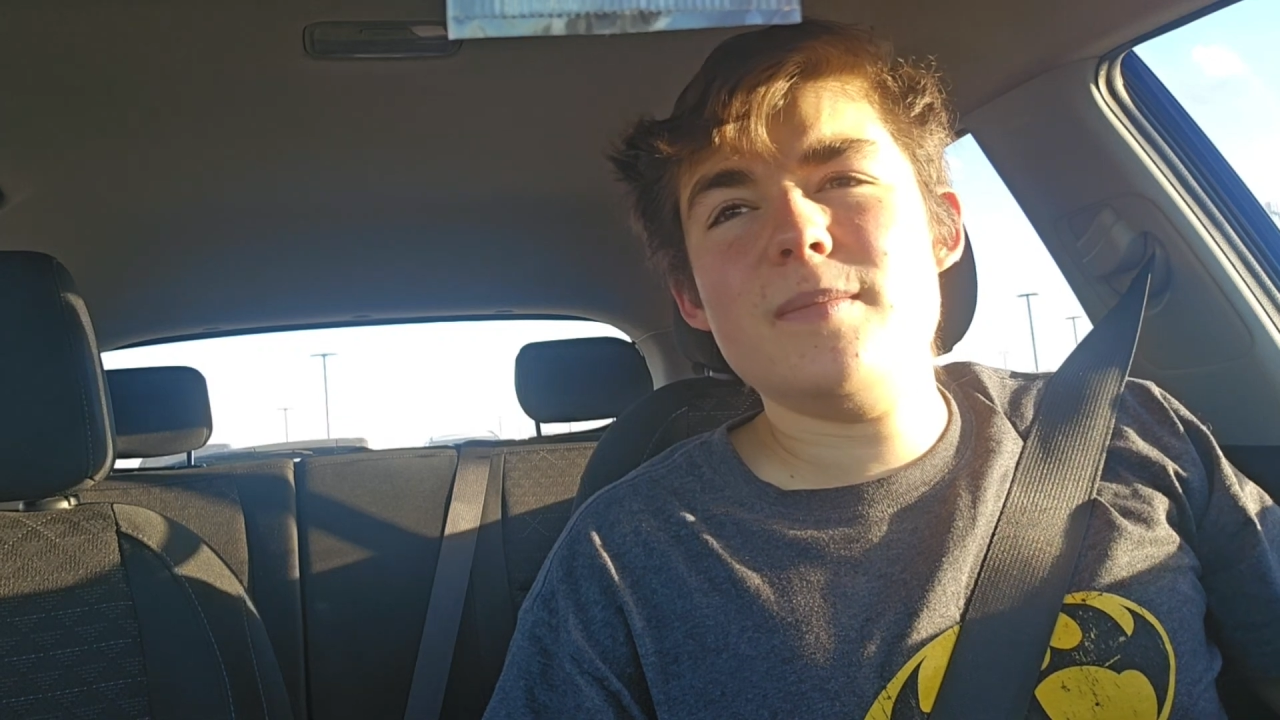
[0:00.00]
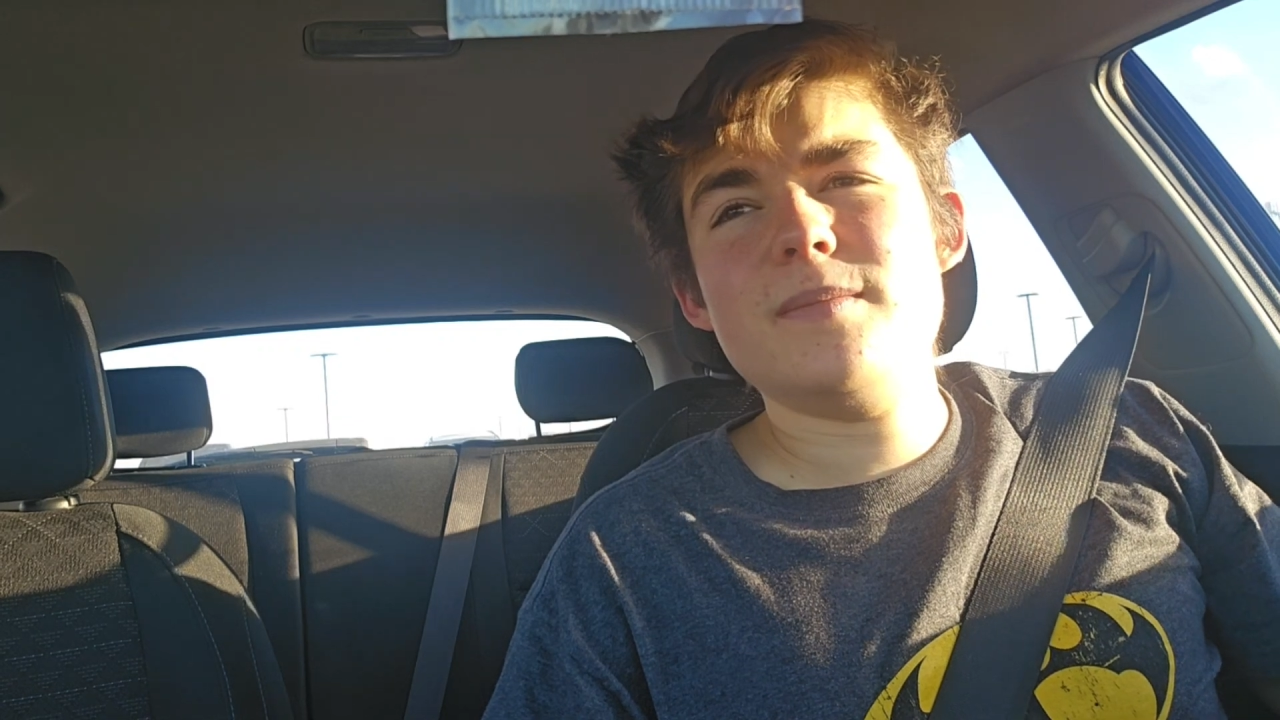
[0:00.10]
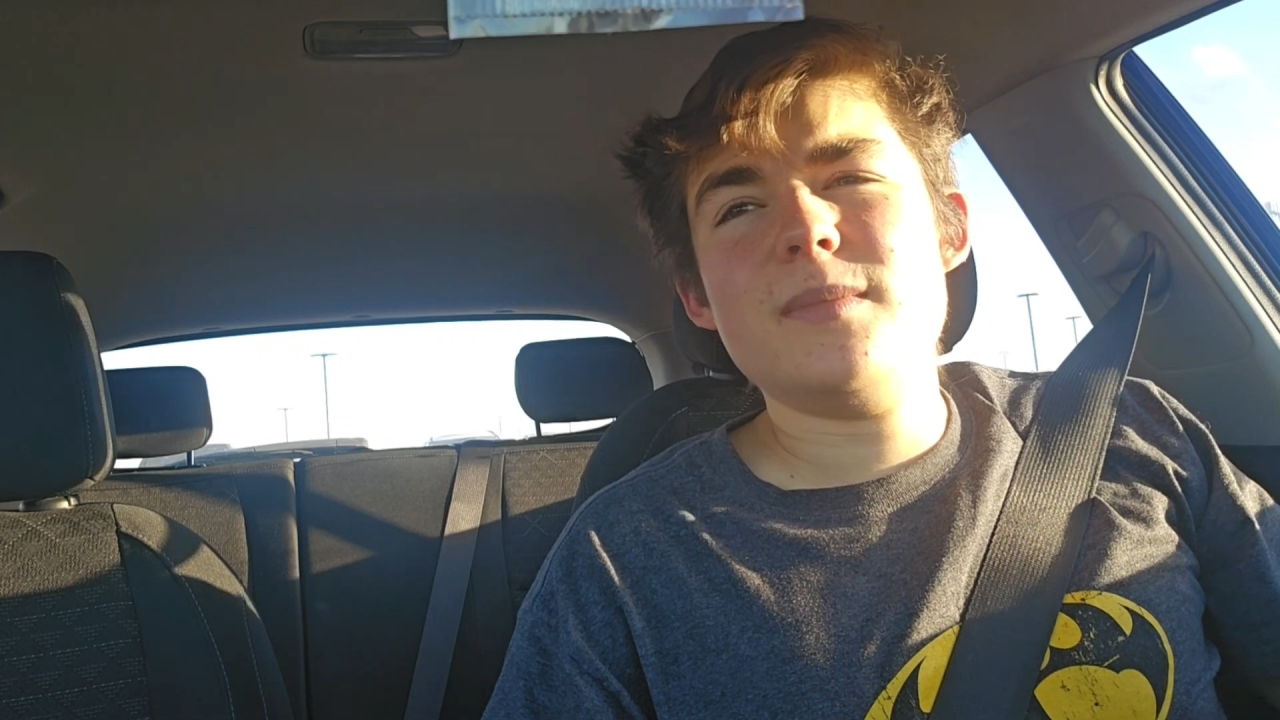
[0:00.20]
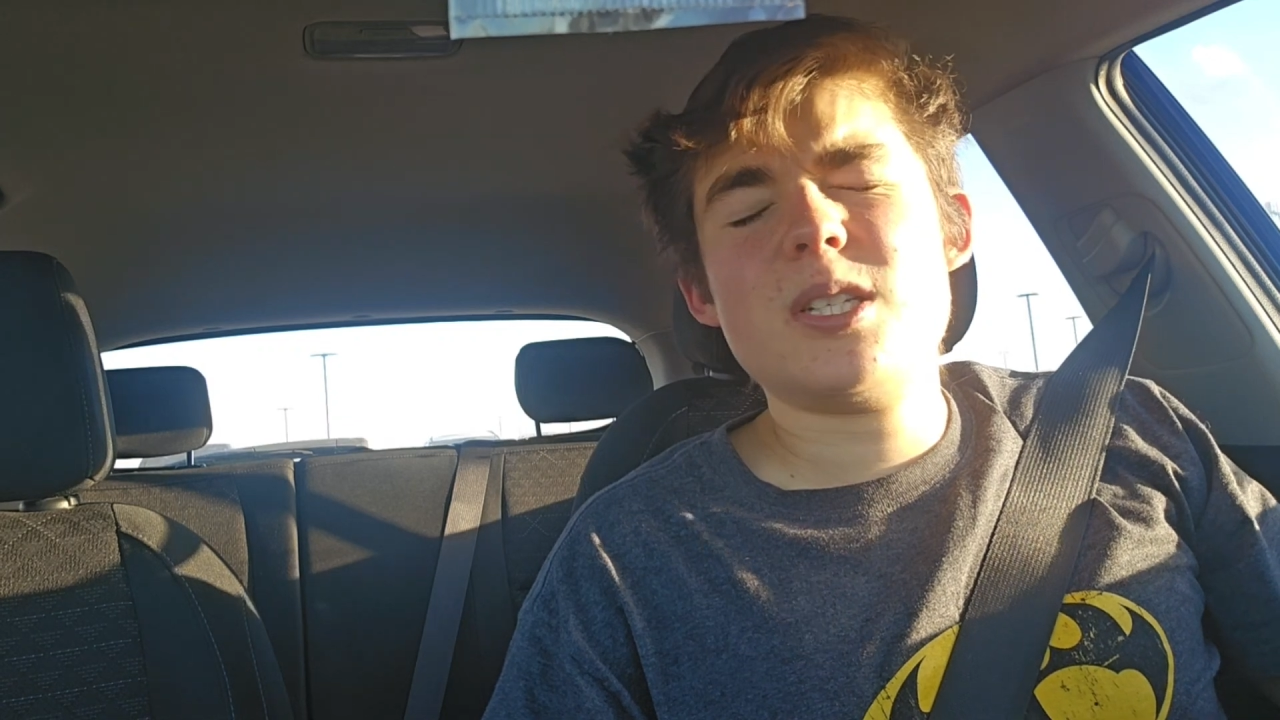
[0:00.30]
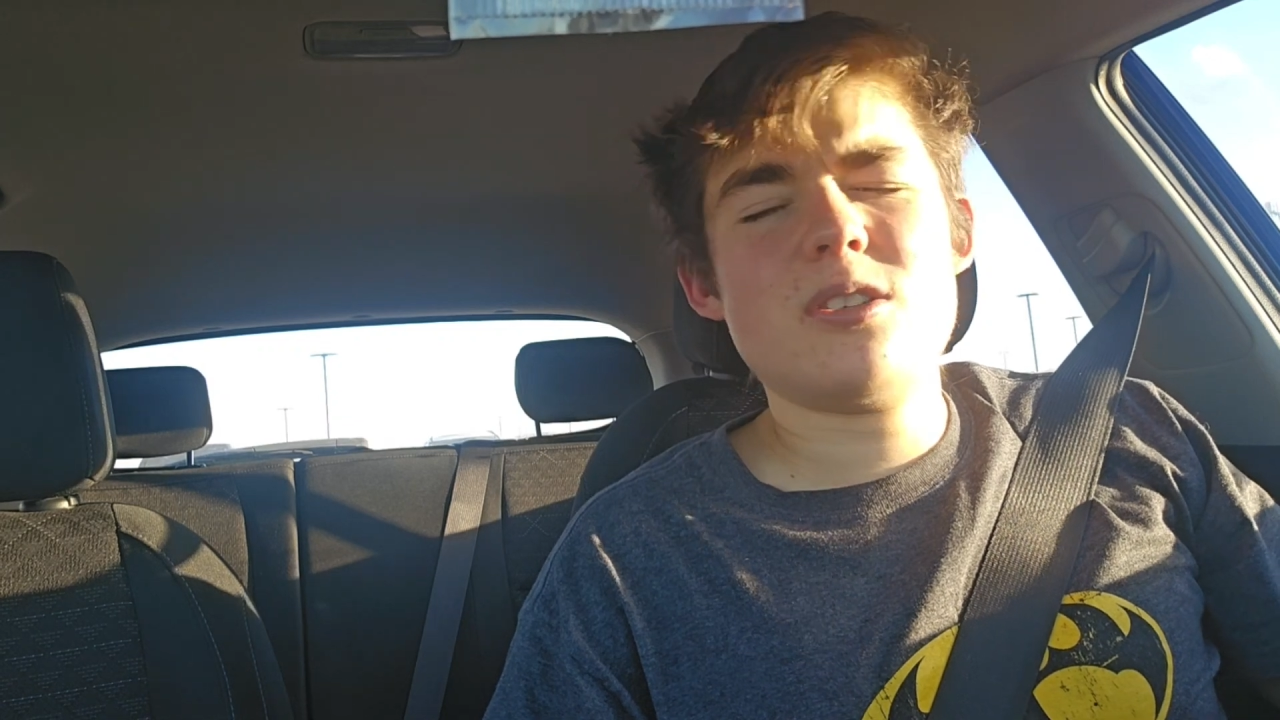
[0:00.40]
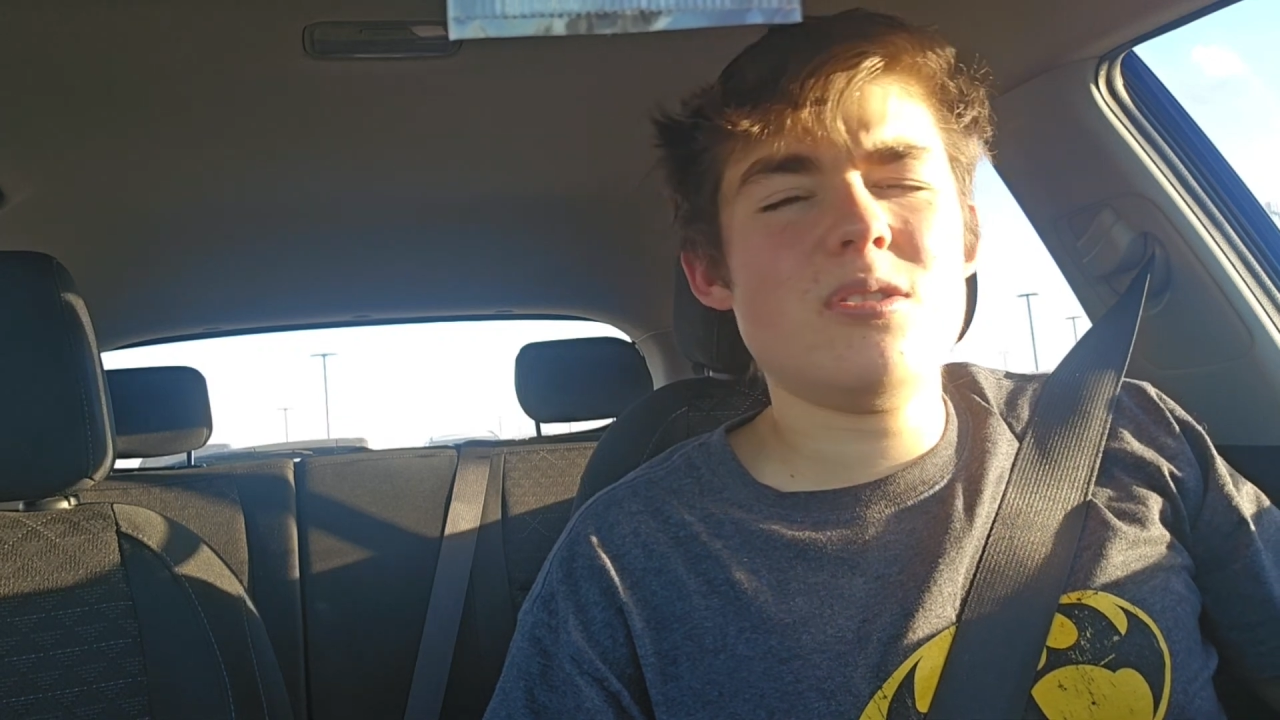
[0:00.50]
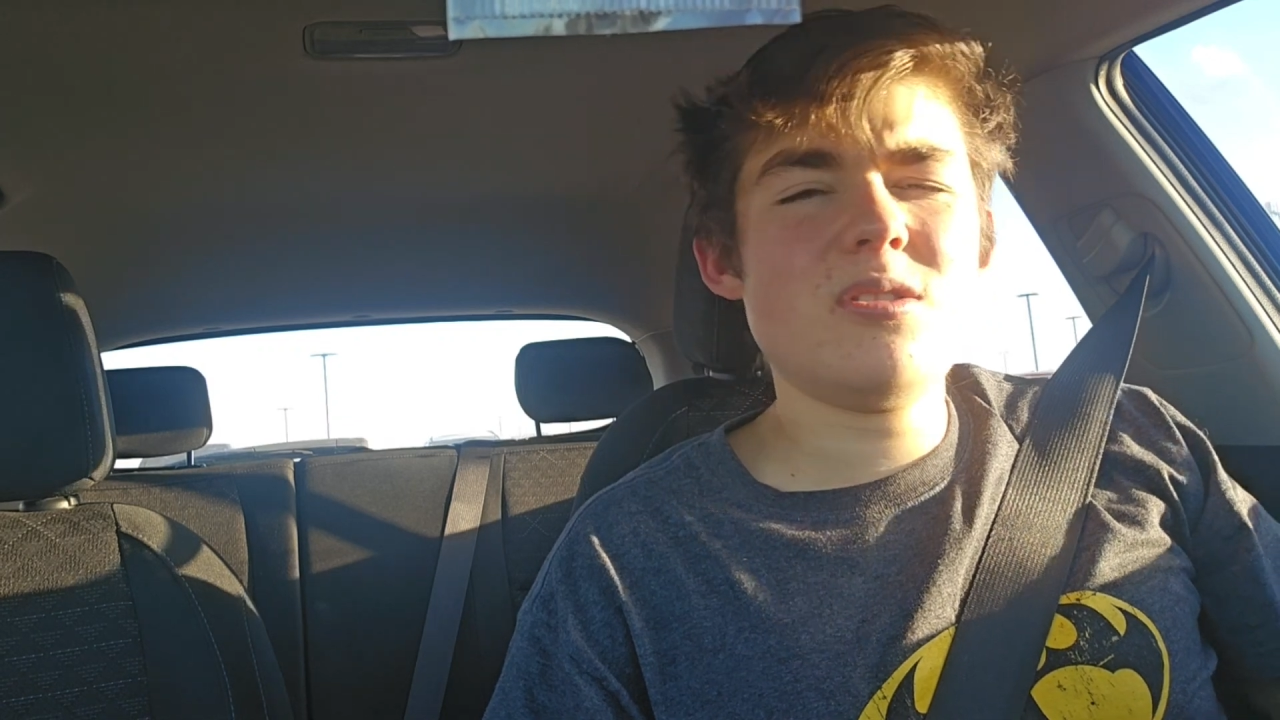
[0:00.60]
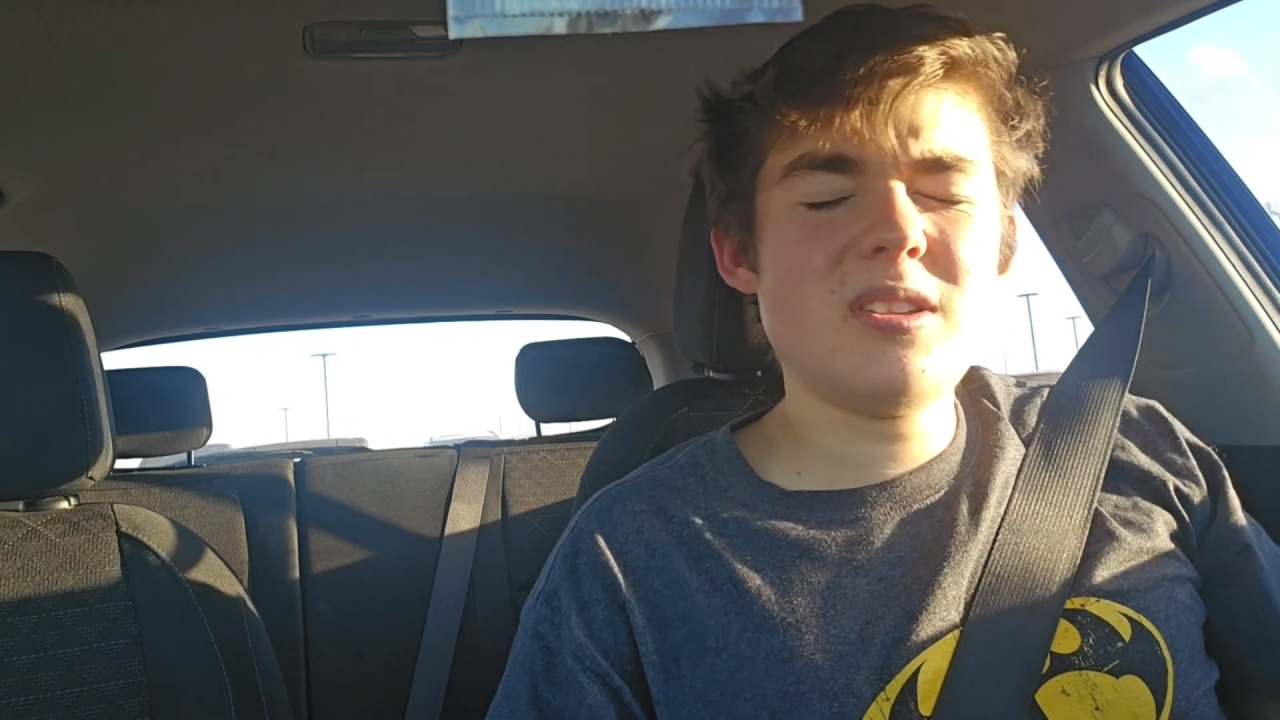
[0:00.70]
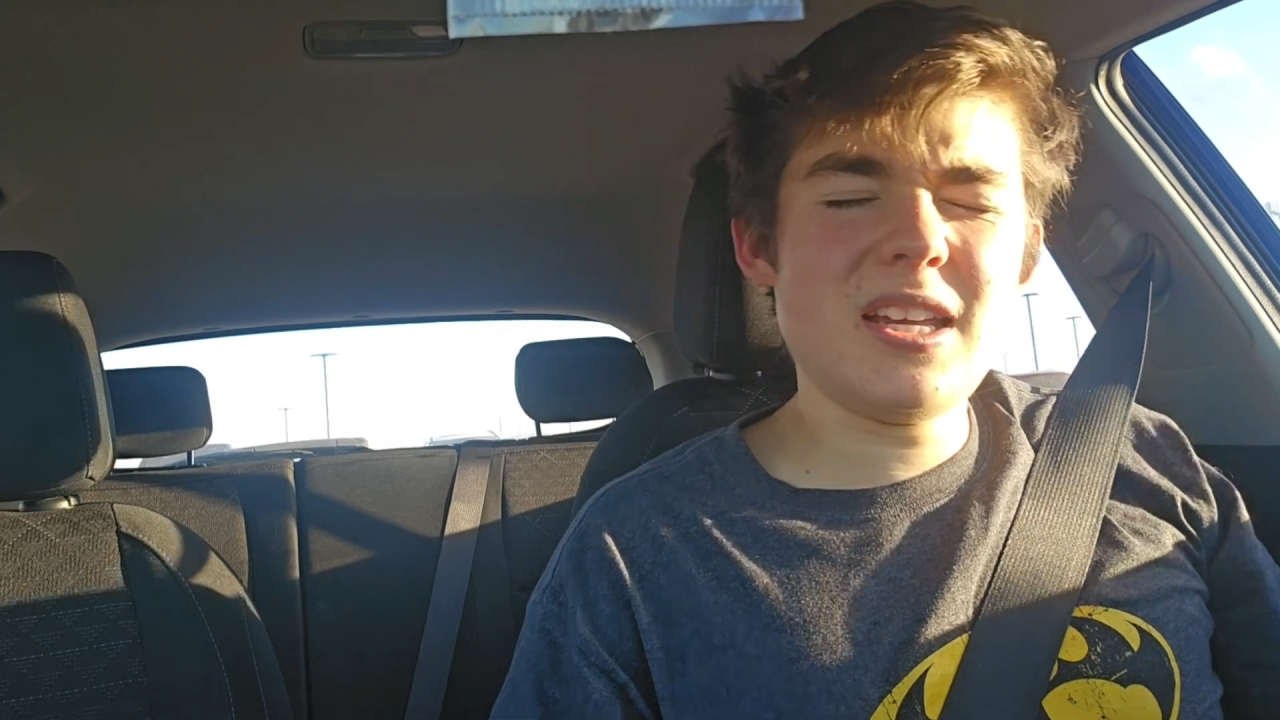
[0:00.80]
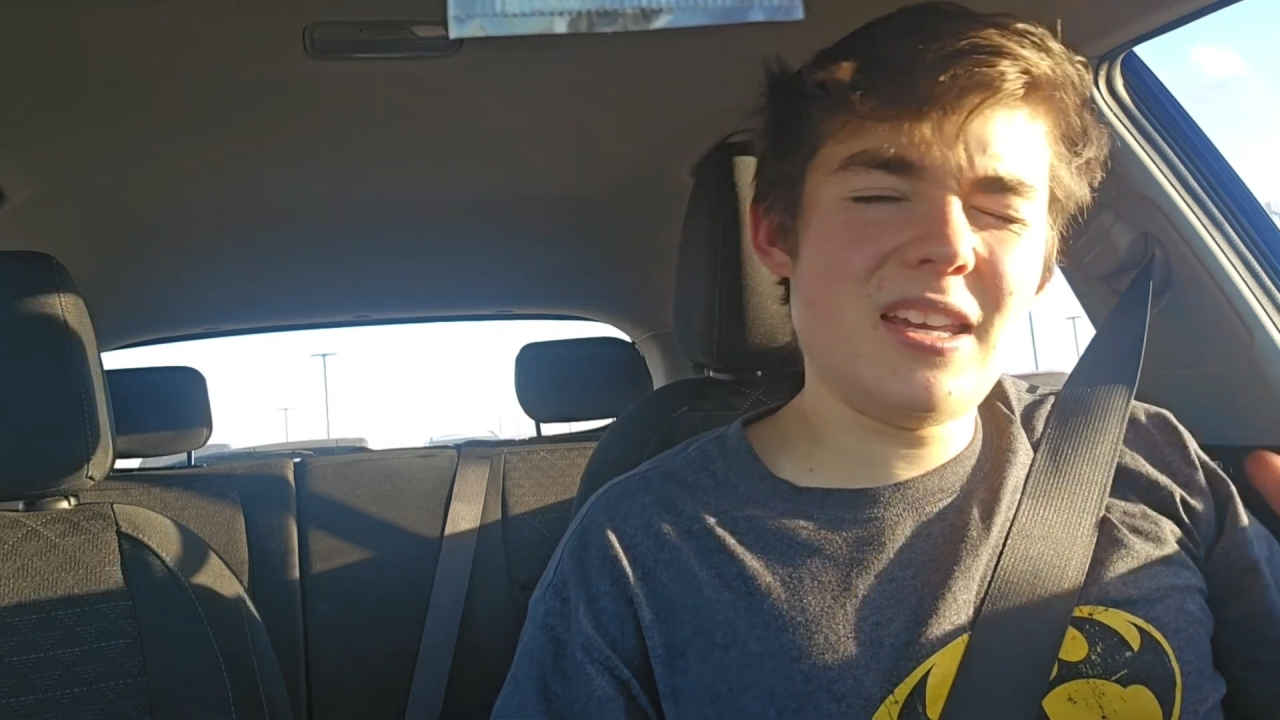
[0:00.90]
There's also
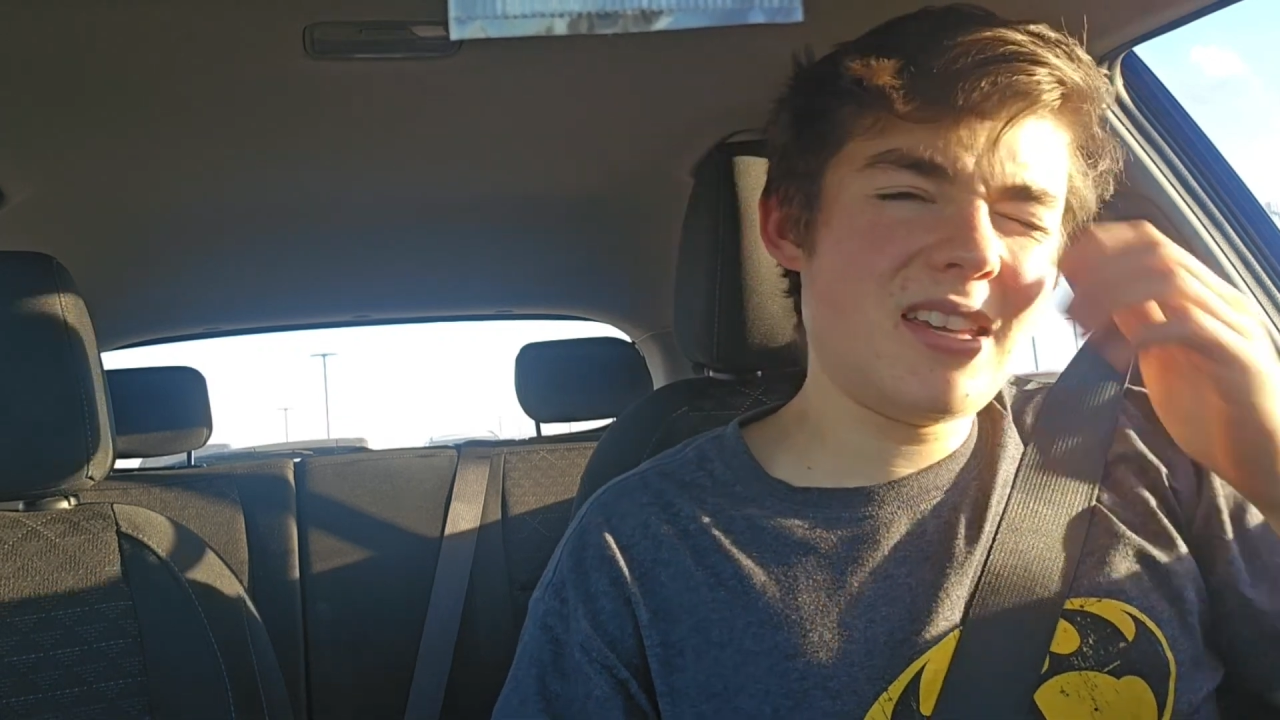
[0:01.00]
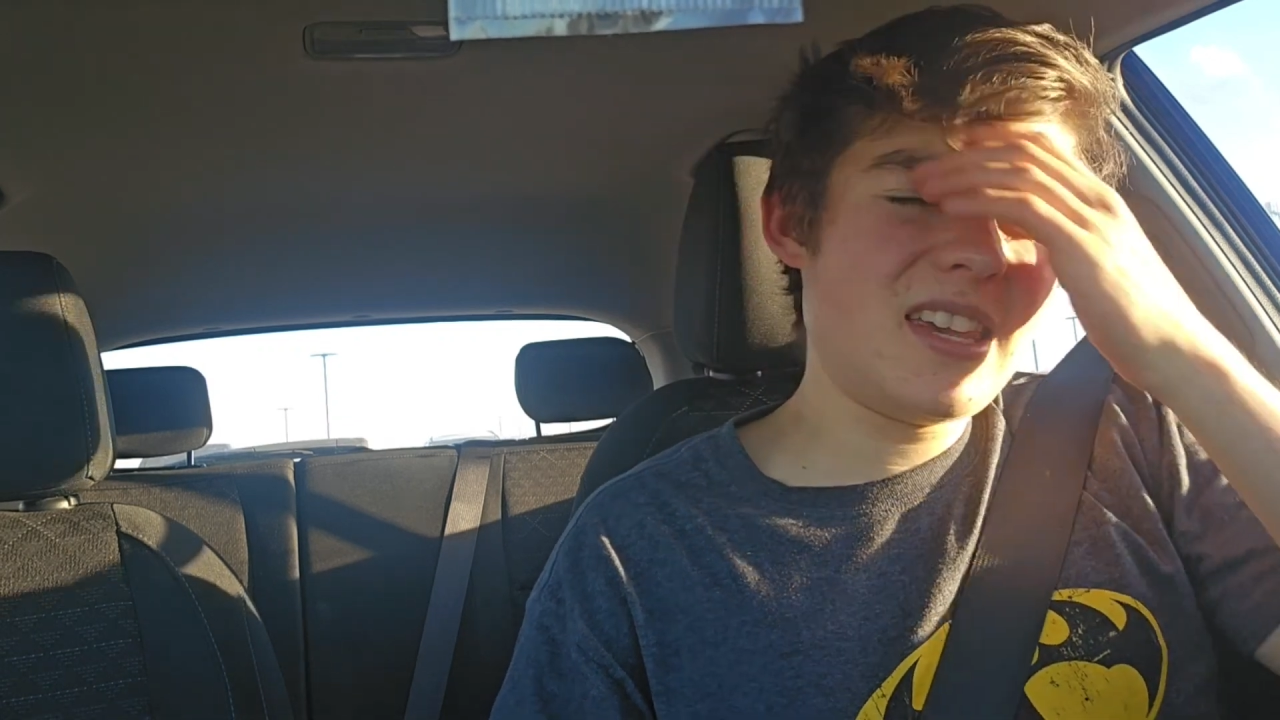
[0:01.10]
like